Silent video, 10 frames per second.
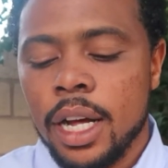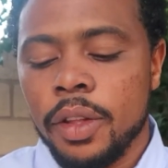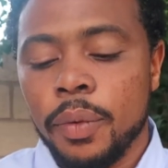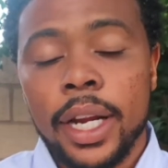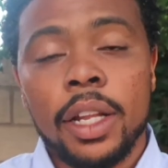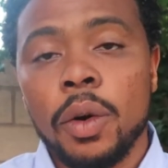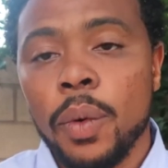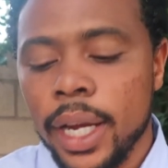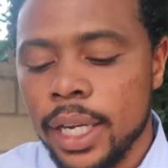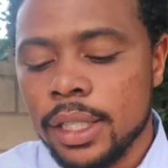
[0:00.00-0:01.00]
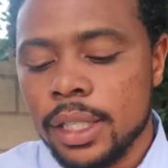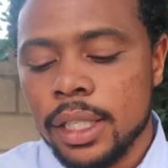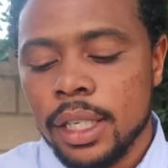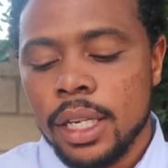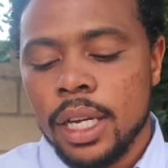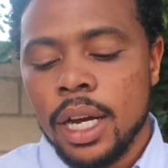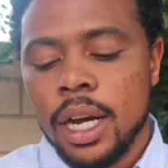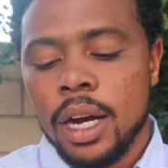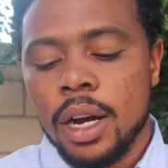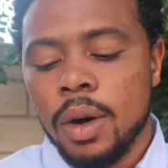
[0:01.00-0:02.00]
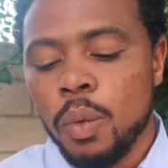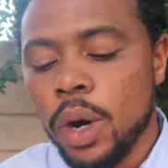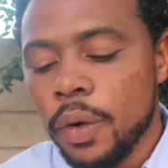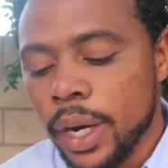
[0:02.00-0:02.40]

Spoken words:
the regular waste, 1